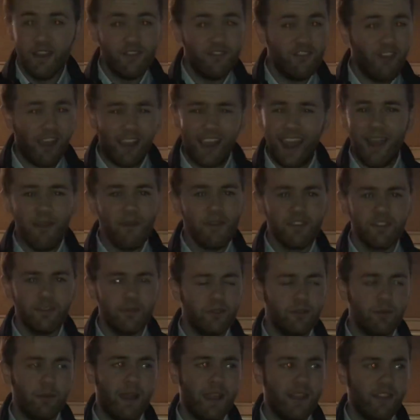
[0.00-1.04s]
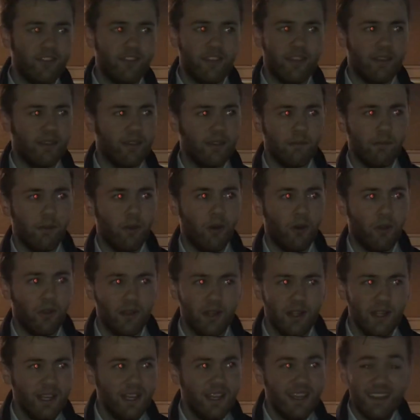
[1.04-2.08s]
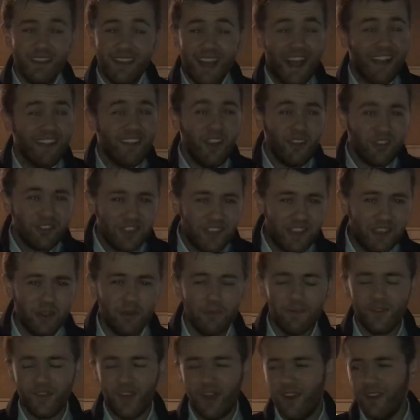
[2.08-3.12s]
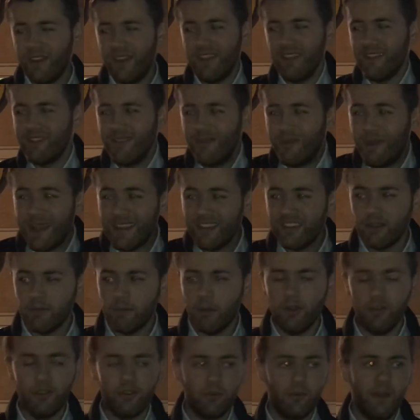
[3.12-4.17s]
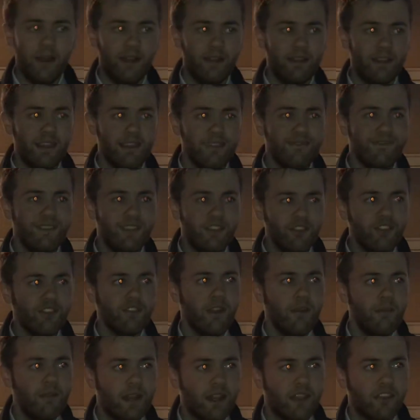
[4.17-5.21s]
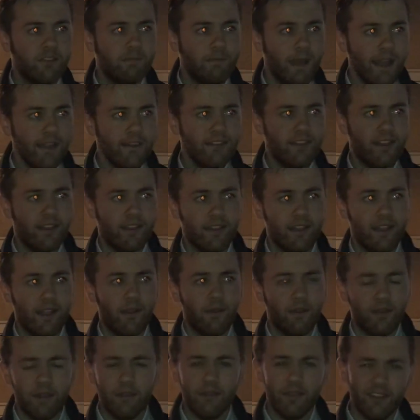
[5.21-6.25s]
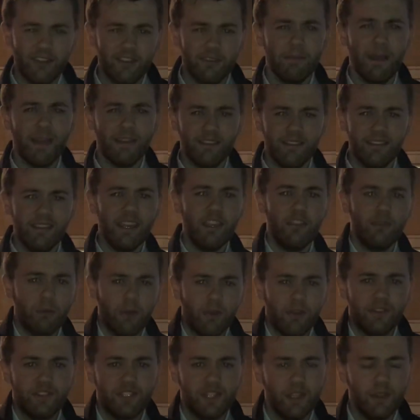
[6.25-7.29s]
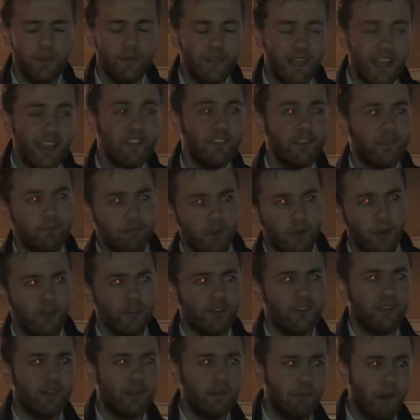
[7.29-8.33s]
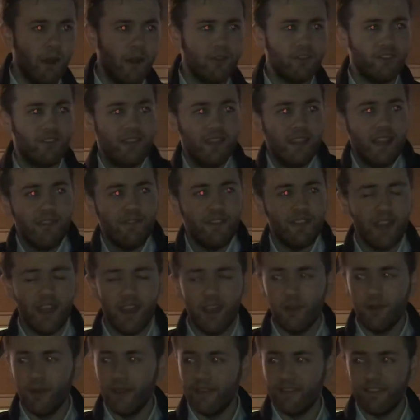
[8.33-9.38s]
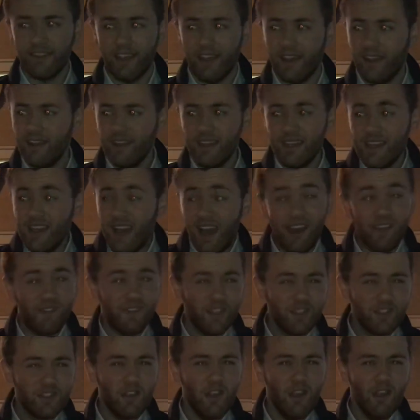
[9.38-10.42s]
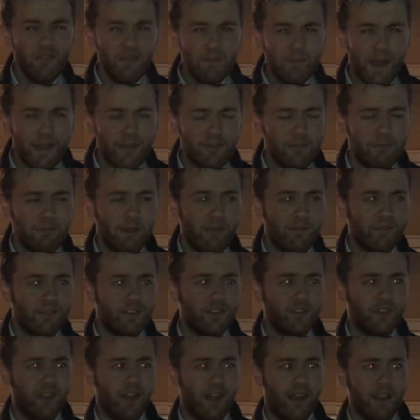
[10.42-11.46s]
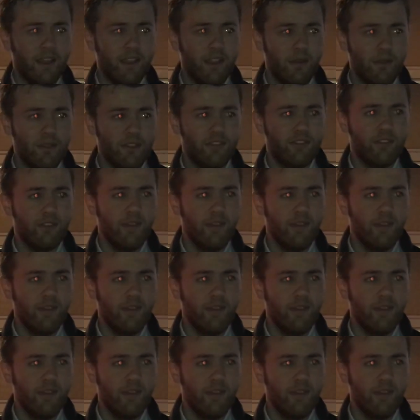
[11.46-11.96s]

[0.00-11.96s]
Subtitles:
Jack Harrison was wasting the ball. Alioski comes on and wastes the ball as well, and you just don't really expect it. You know, you expect at least one or two decent balls into the box, and you never know. And I feel sorry for Patrick Bamford tonight. You know,